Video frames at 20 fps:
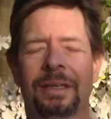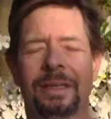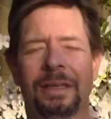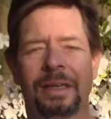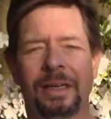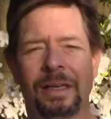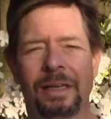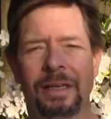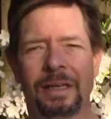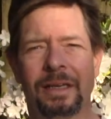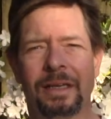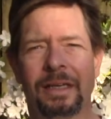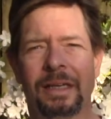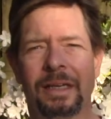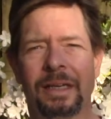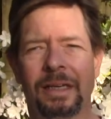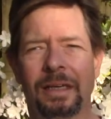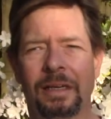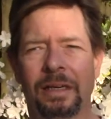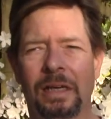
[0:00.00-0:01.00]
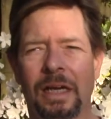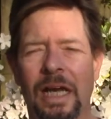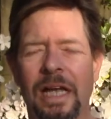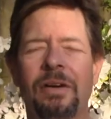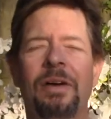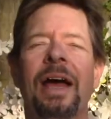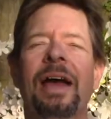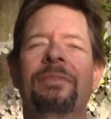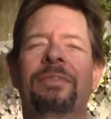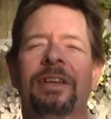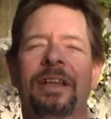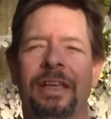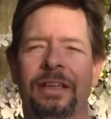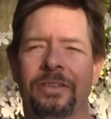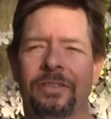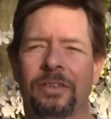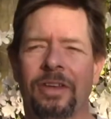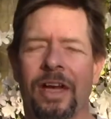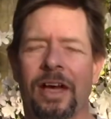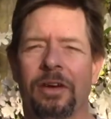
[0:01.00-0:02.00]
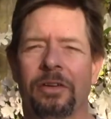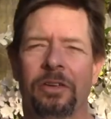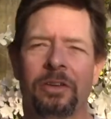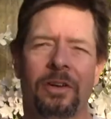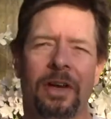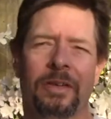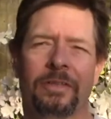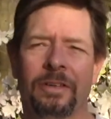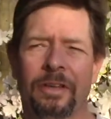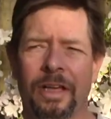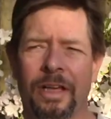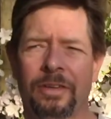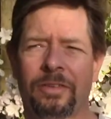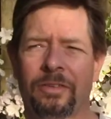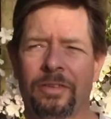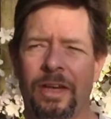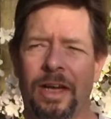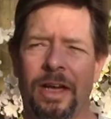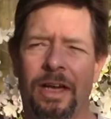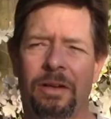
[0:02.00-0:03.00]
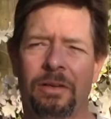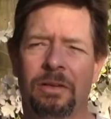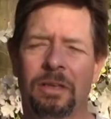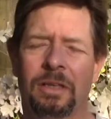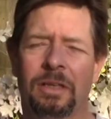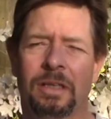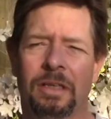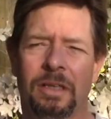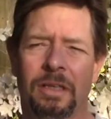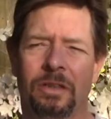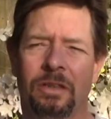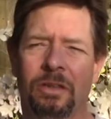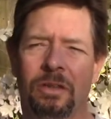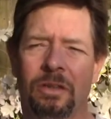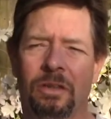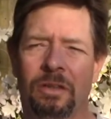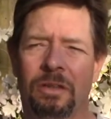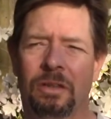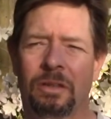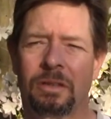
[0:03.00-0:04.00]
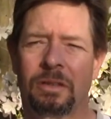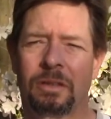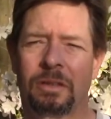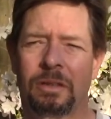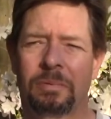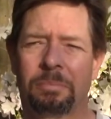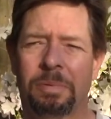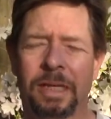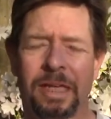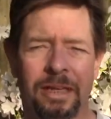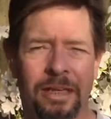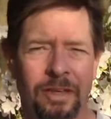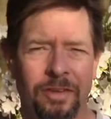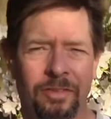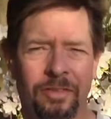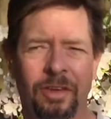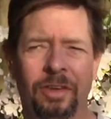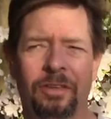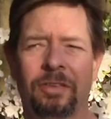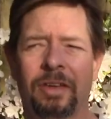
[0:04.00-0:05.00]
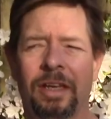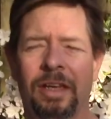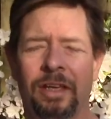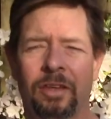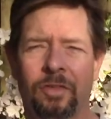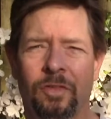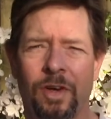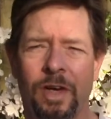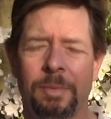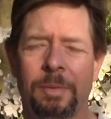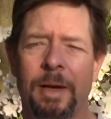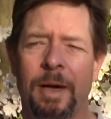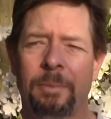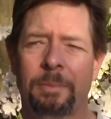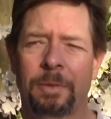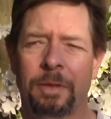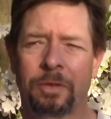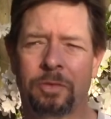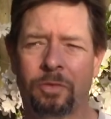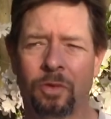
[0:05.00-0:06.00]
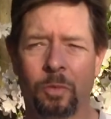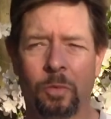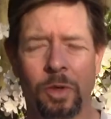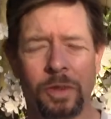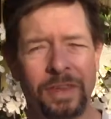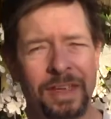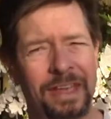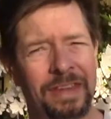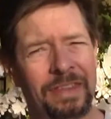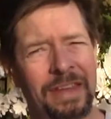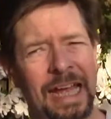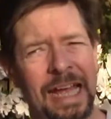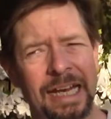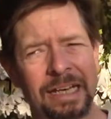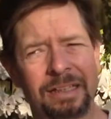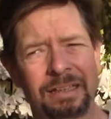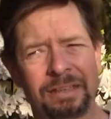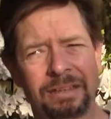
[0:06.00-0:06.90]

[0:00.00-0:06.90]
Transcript: uh, I don't have to like the style. You don't have to like the style, but it exists. It is very popular. So within that